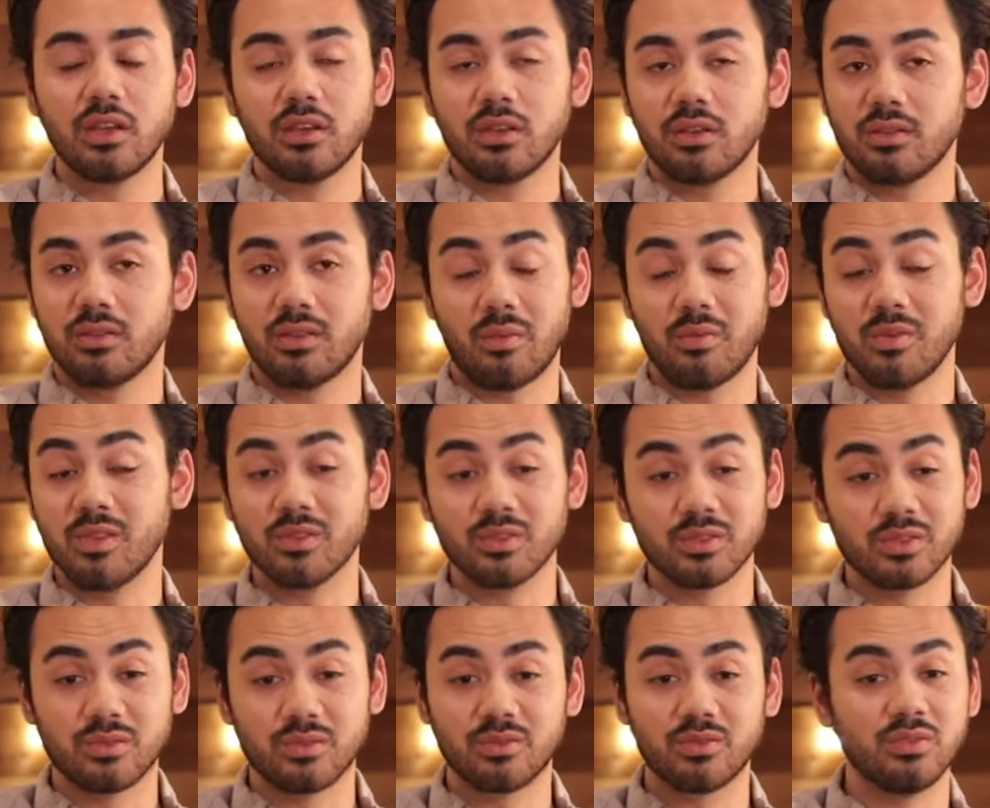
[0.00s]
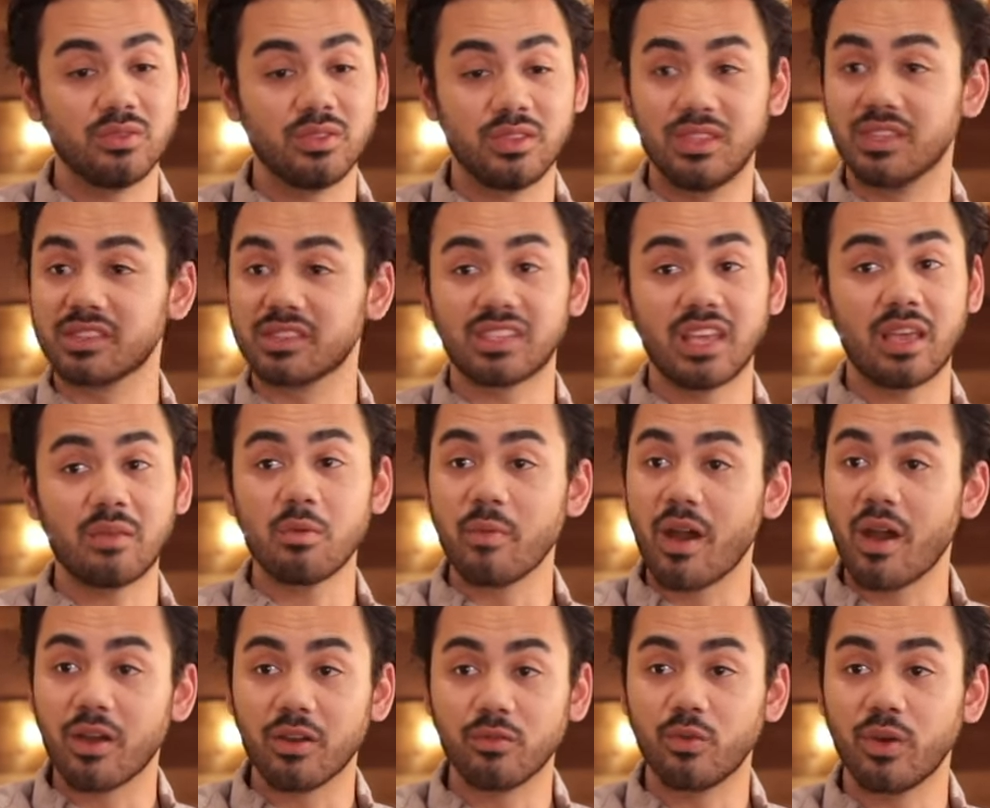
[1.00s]
I mean, there's the same
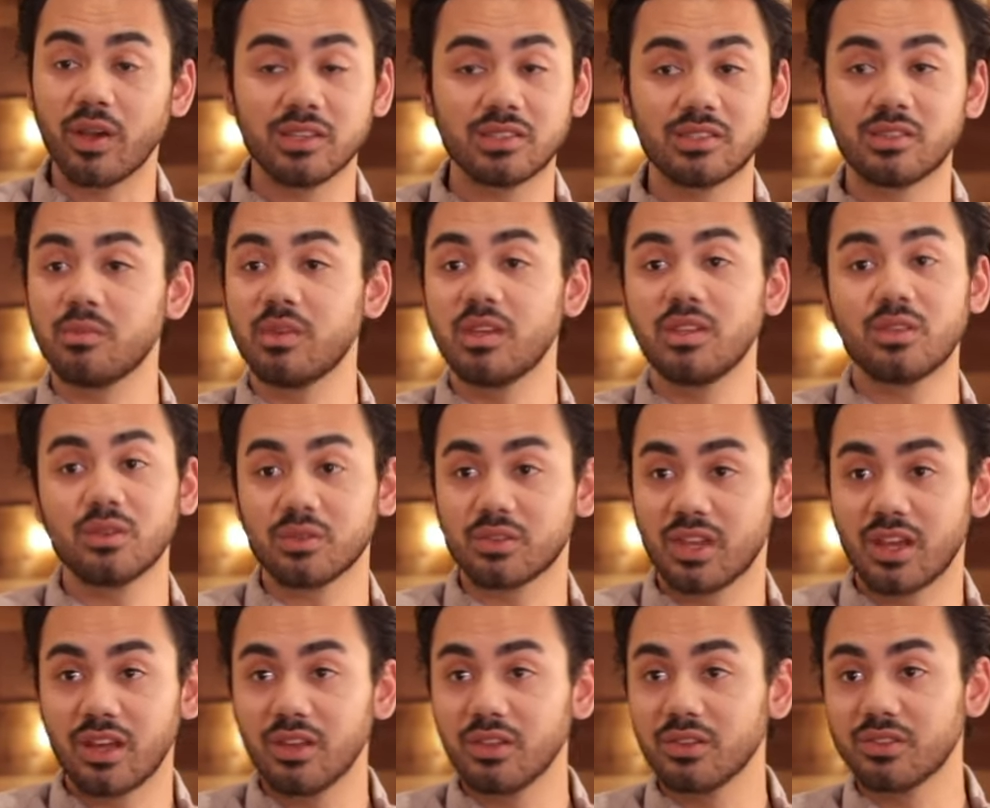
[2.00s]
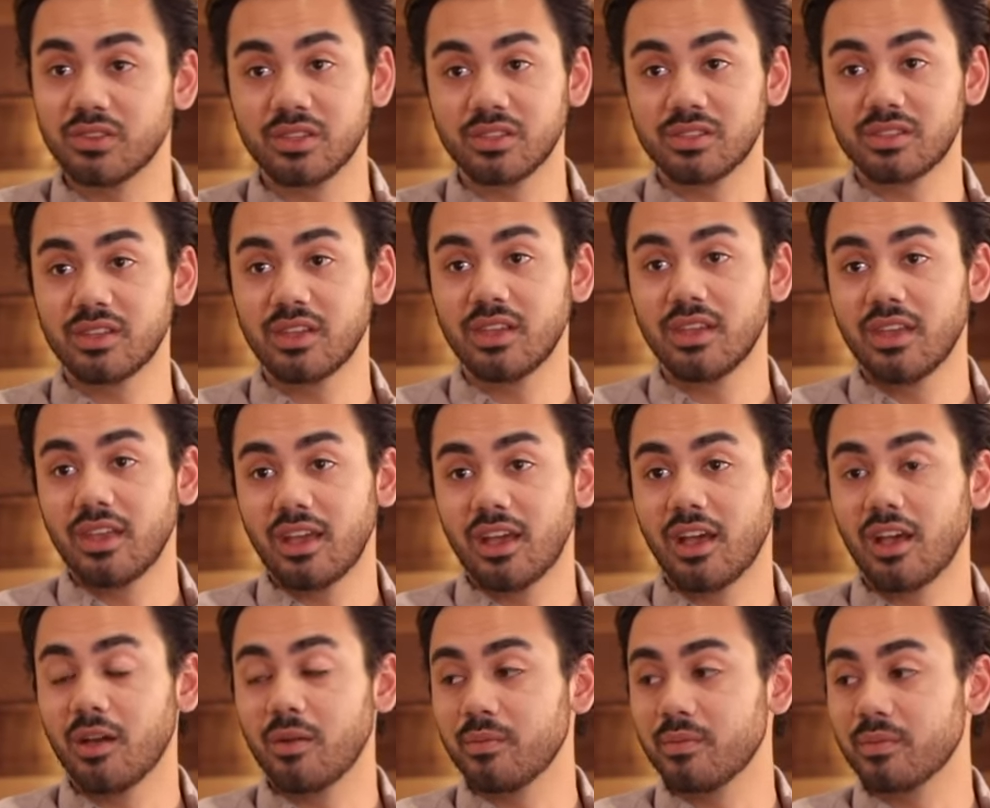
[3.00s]
amount of ways to meet those challenges.
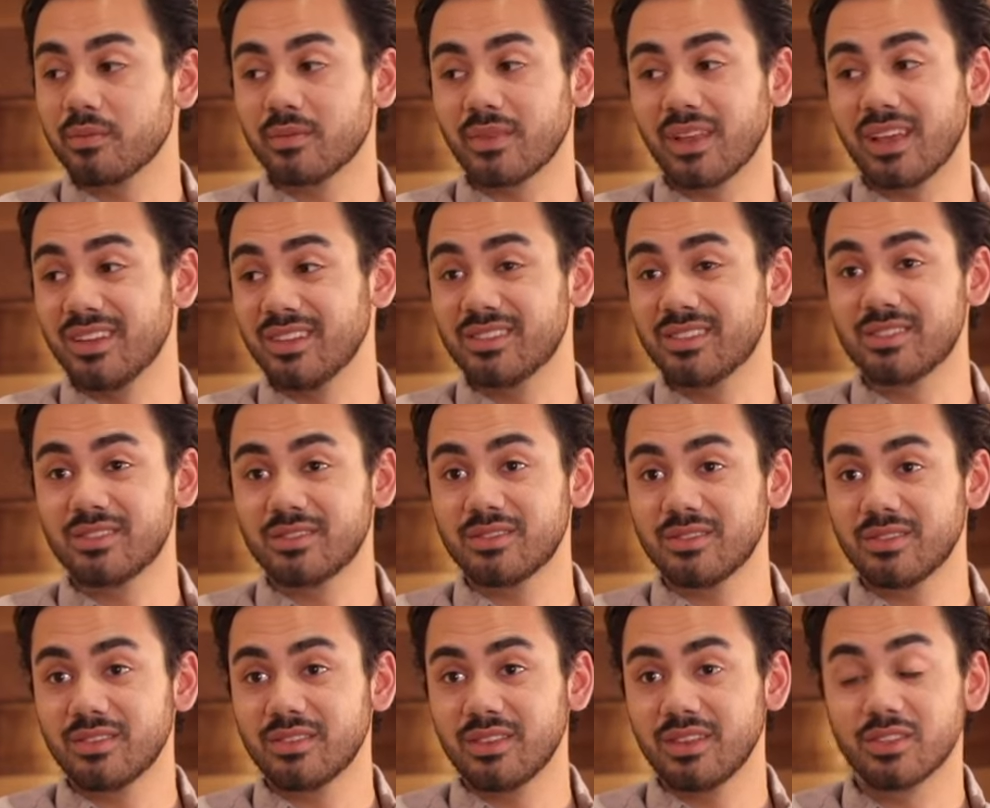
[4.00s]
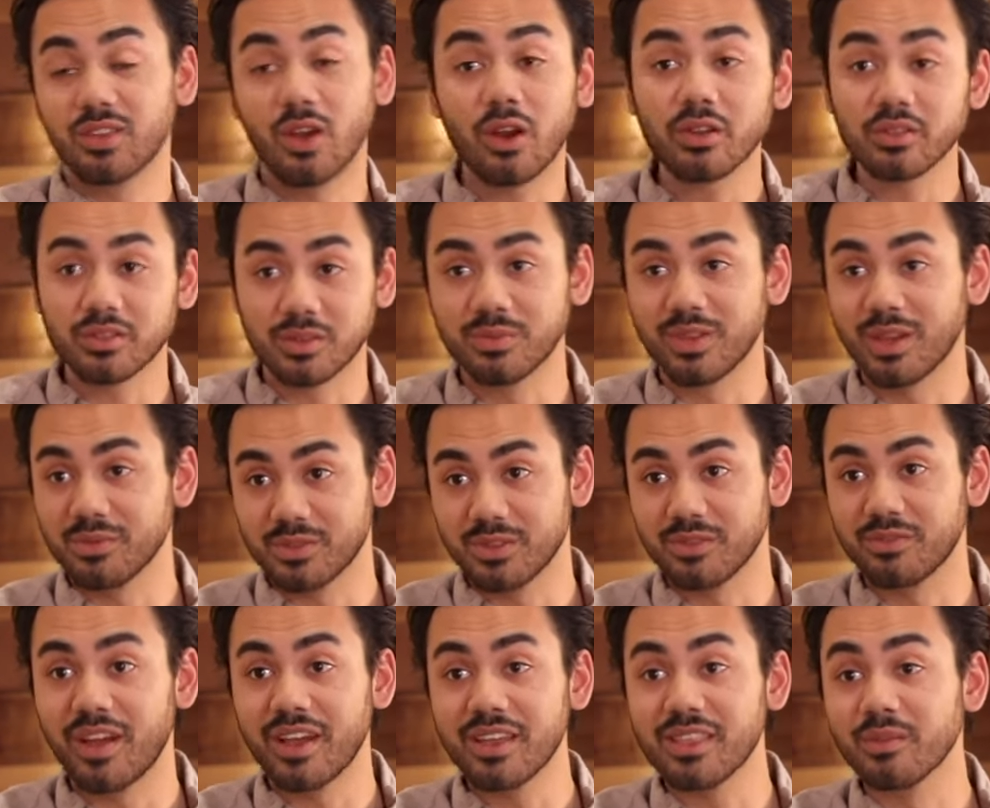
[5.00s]
And it's hard sometimes to
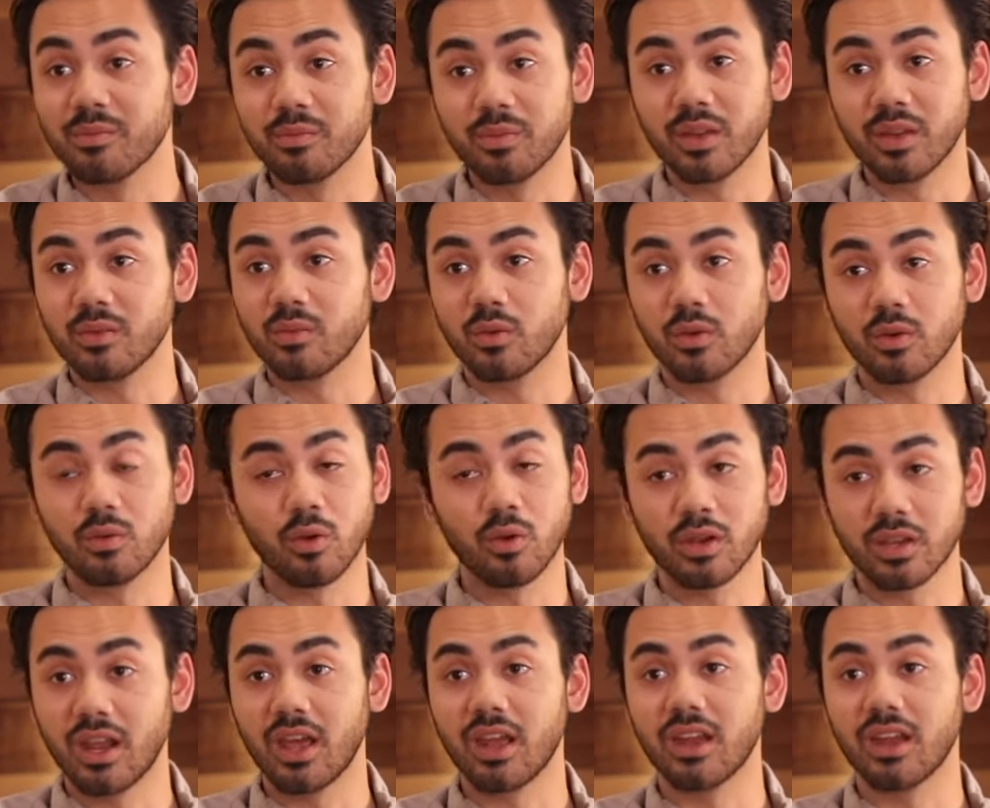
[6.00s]
find them, but we're working at it.